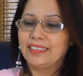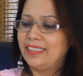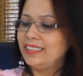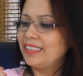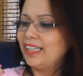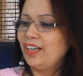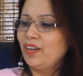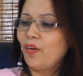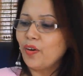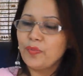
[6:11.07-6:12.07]
it
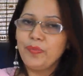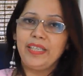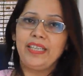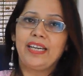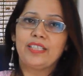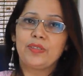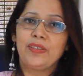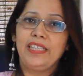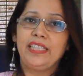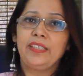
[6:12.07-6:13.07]
cannot be
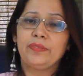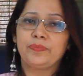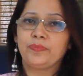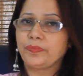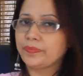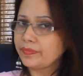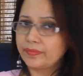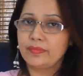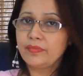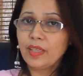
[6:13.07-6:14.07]
actually
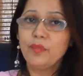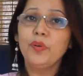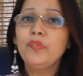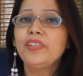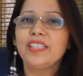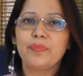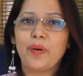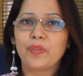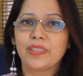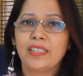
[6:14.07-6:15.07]
moved in the
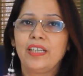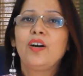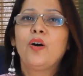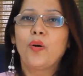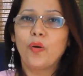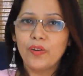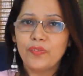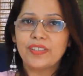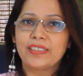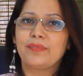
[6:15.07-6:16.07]
mouth. Hold
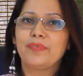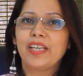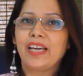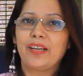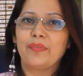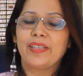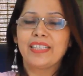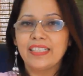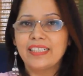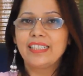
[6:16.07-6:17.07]
for some time and
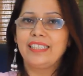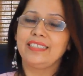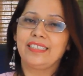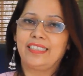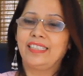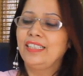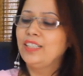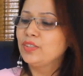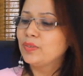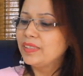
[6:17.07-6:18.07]
then release it.
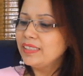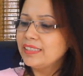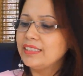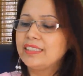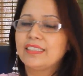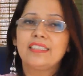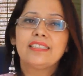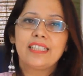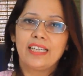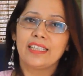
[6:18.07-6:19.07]
So this is the
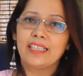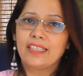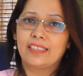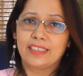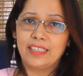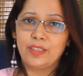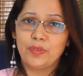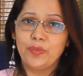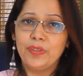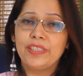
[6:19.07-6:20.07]
Sneha
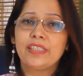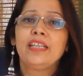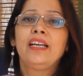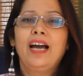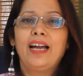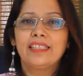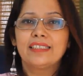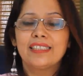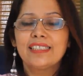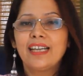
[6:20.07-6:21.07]
Gandusha, and
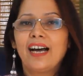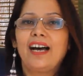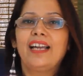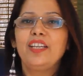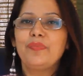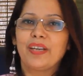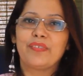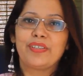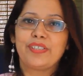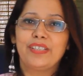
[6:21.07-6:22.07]
this is highly
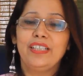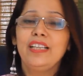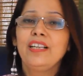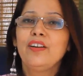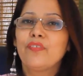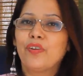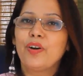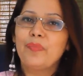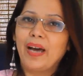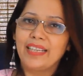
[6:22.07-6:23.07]
beneficial
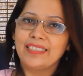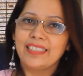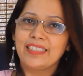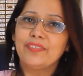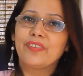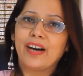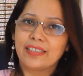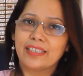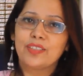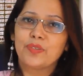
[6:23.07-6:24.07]
for balancing the
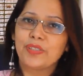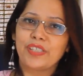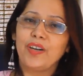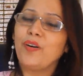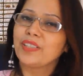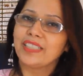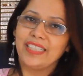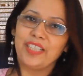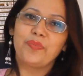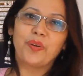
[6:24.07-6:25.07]
Vata dosha or the
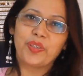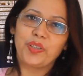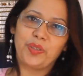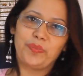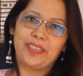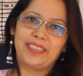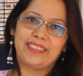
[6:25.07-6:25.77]
air body humor.